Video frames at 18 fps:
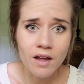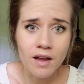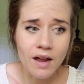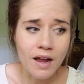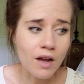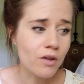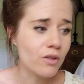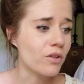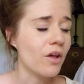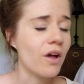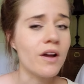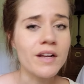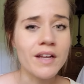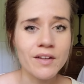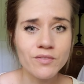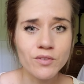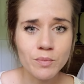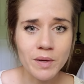How long
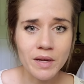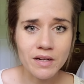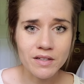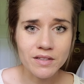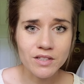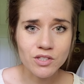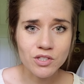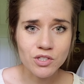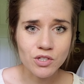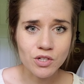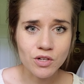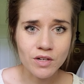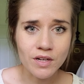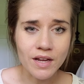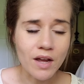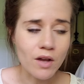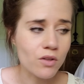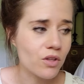have you been on this
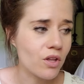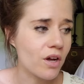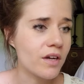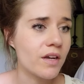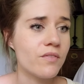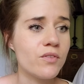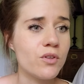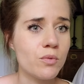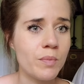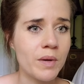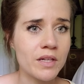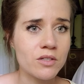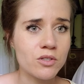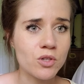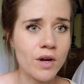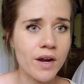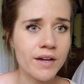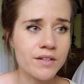journey? How long have you been
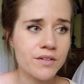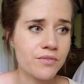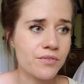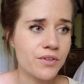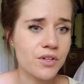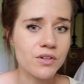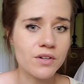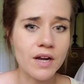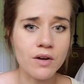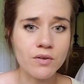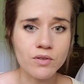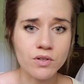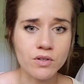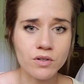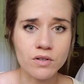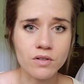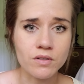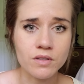trying to figure out
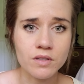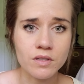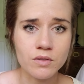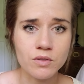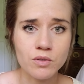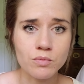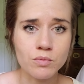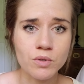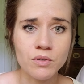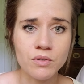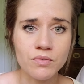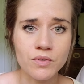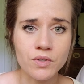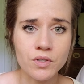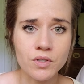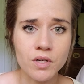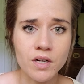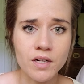the root of
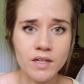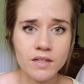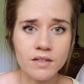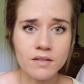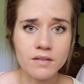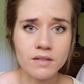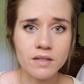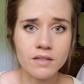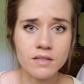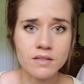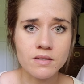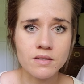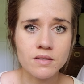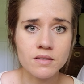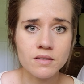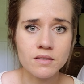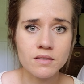your chronic illness?